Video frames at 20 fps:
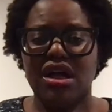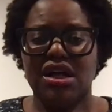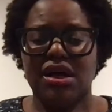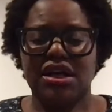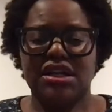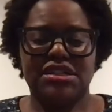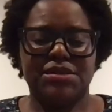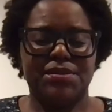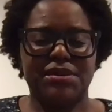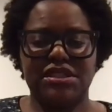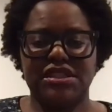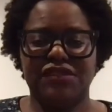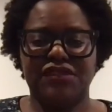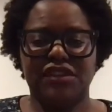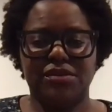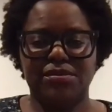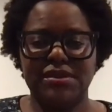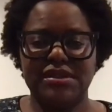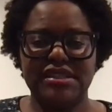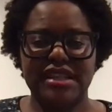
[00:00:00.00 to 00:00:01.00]
a specific
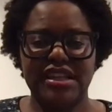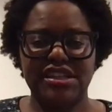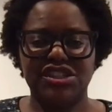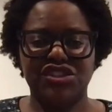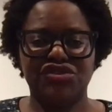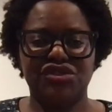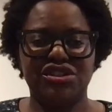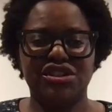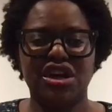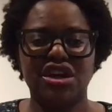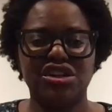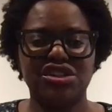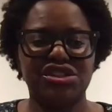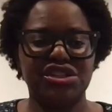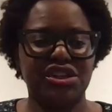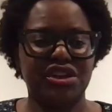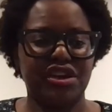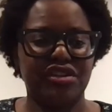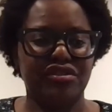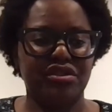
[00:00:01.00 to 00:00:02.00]
percentage reduction
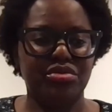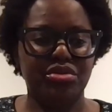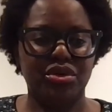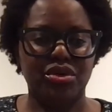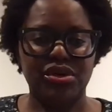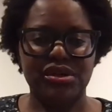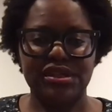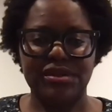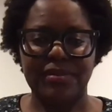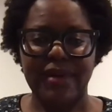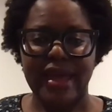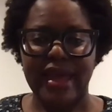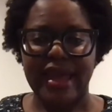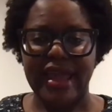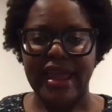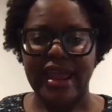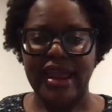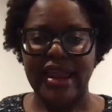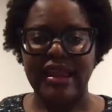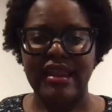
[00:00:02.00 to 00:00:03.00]
in reported
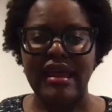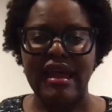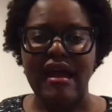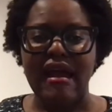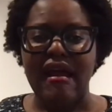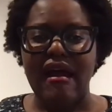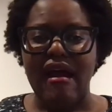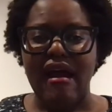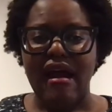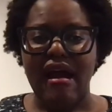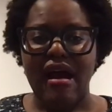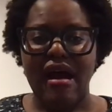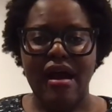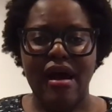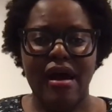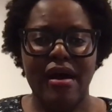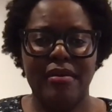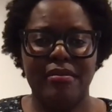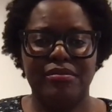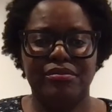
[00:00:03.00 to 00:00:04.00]
pain,
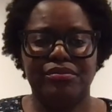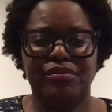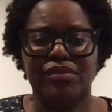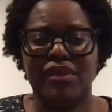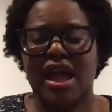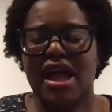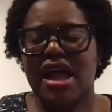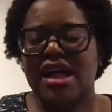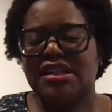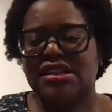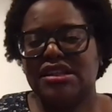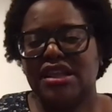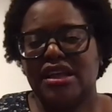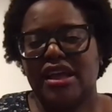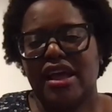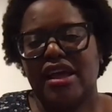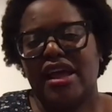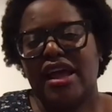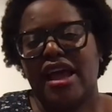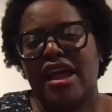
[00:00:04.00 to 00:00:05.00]
and
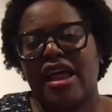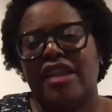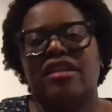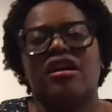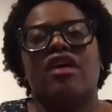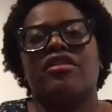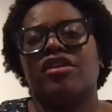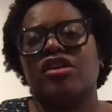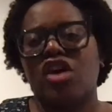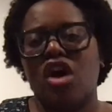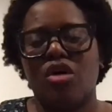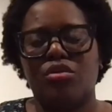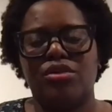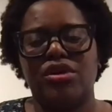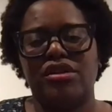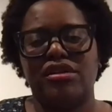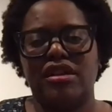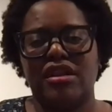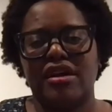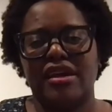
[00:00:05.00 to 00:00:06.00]
other
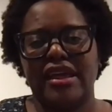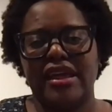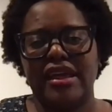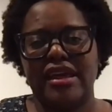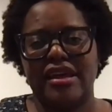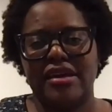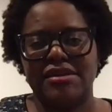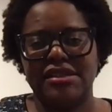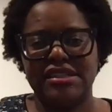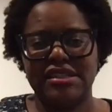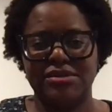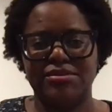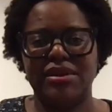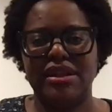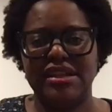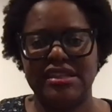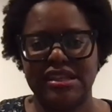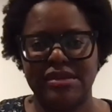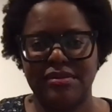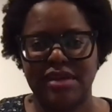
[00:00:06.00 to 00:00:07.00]
common
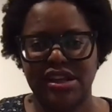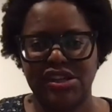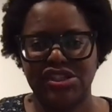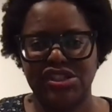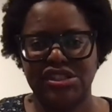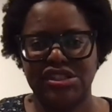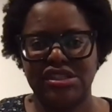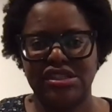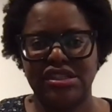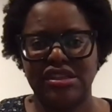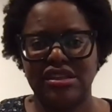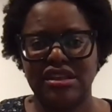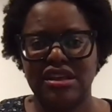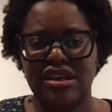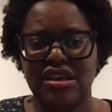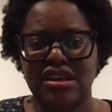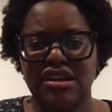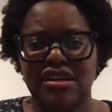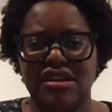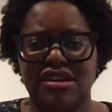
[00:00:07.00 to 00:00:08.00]
disability measures.
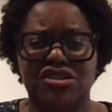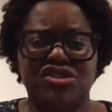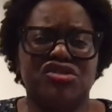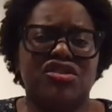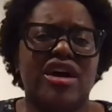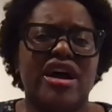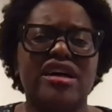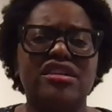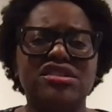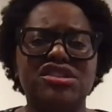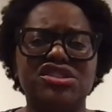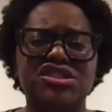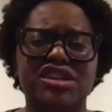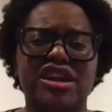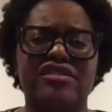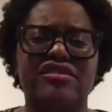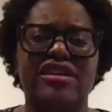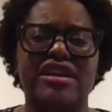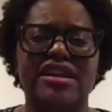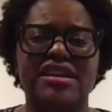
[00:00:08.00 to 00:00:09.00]
Now, trials are
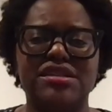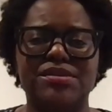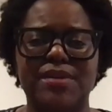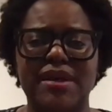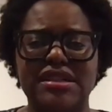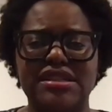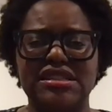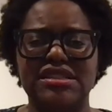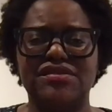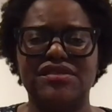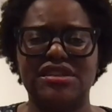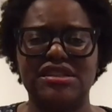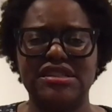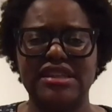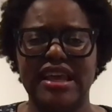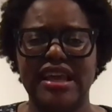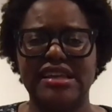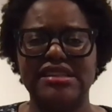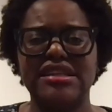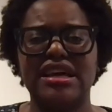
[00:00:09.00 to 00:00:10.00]
generally expensive and
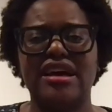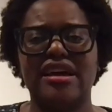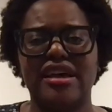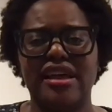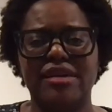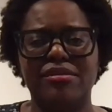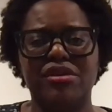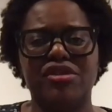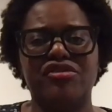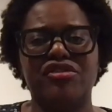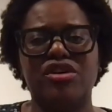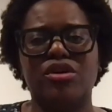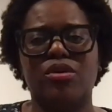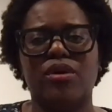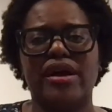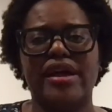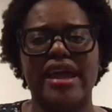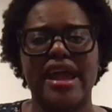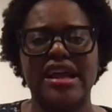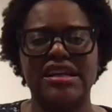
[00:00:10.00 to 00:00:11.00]
take time and
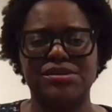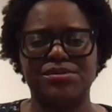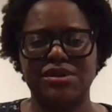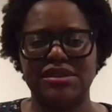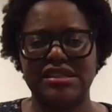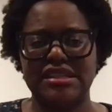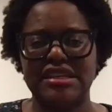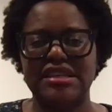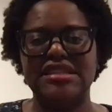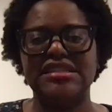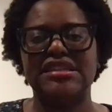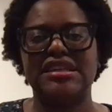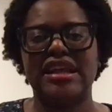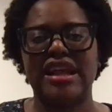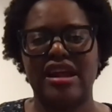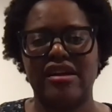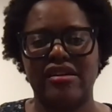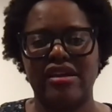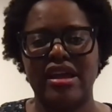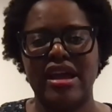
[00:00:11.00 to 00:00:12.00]
require expertise to
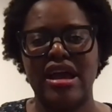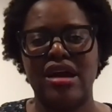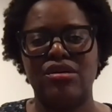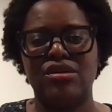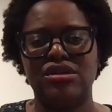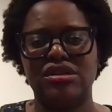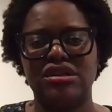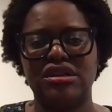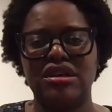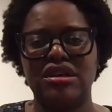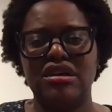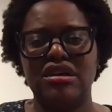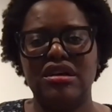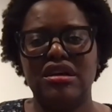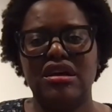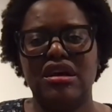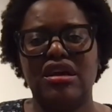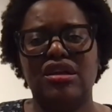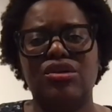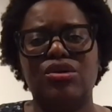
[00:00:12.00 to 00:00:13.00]
carry out.
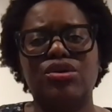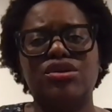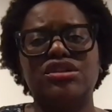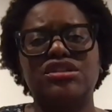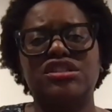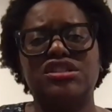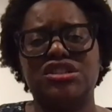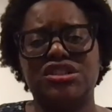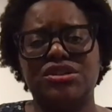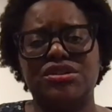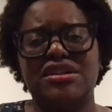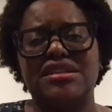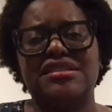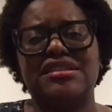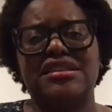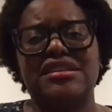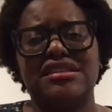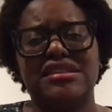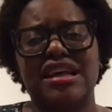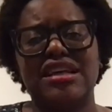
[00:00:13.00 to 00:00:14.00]
In order to do this
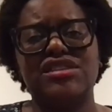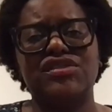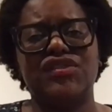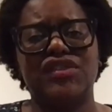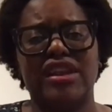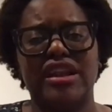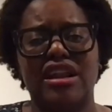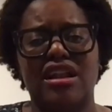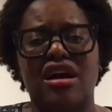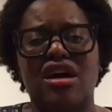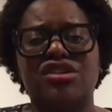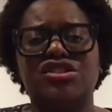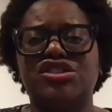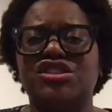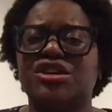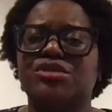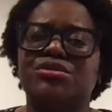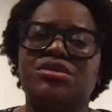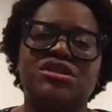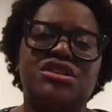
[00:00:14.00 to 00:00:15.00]
successfully, large
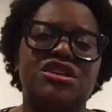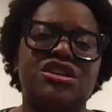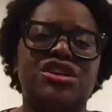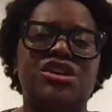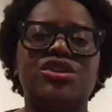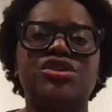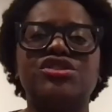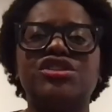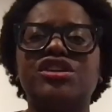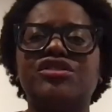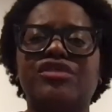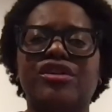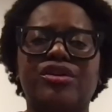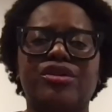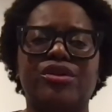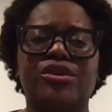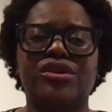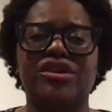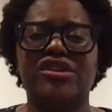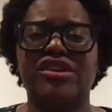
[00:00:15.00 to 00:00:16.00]
numbers are usually
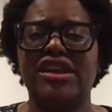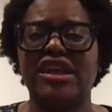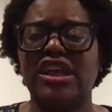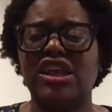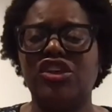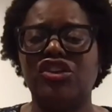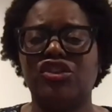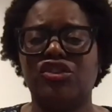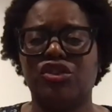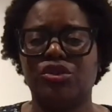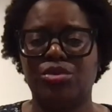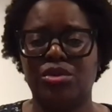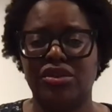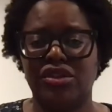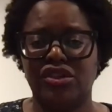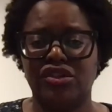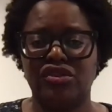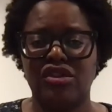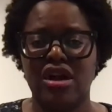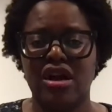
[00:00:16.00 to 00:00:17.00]
recruited to each group in the
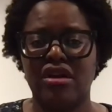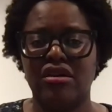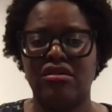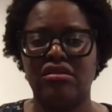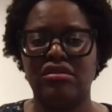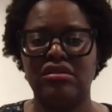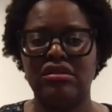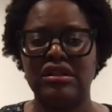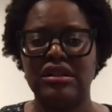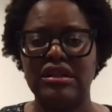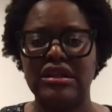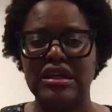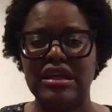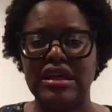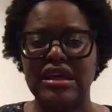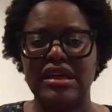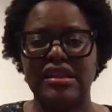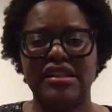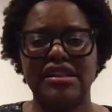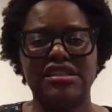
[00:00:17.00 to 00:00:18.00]
trial.
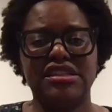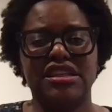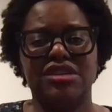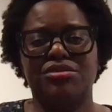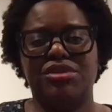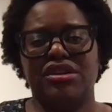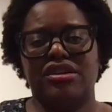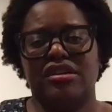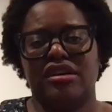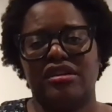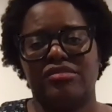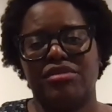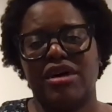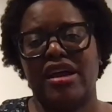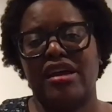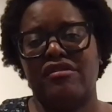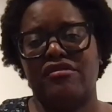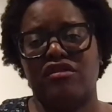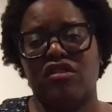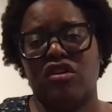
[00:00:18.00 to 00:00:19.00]
This can be done by
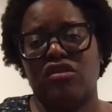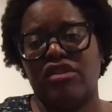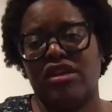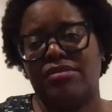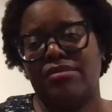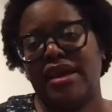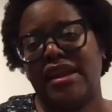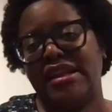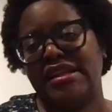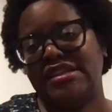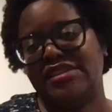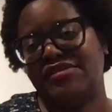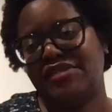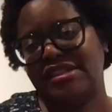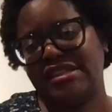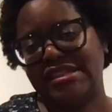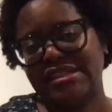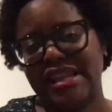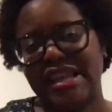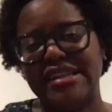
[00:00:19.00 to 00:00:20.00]
involving many different
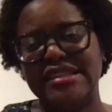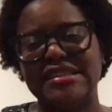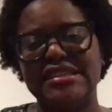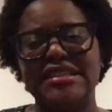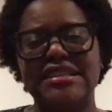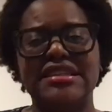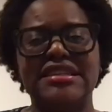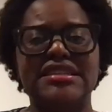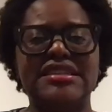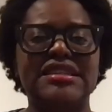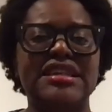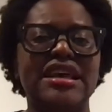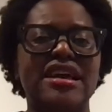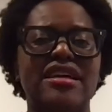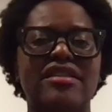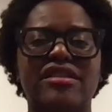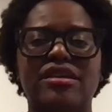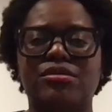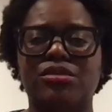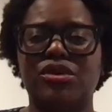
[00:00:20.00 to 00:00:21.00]
centres,
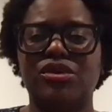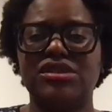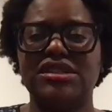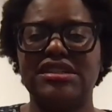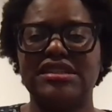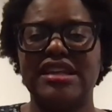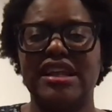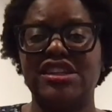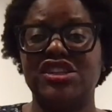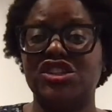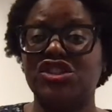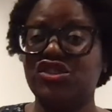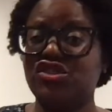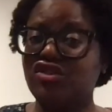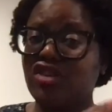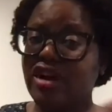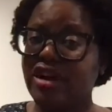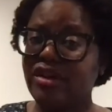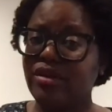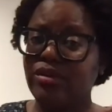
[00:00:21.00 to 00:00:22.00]
the multi-centred
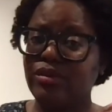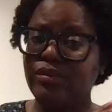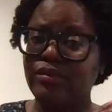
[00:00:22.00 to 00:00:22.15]
trial,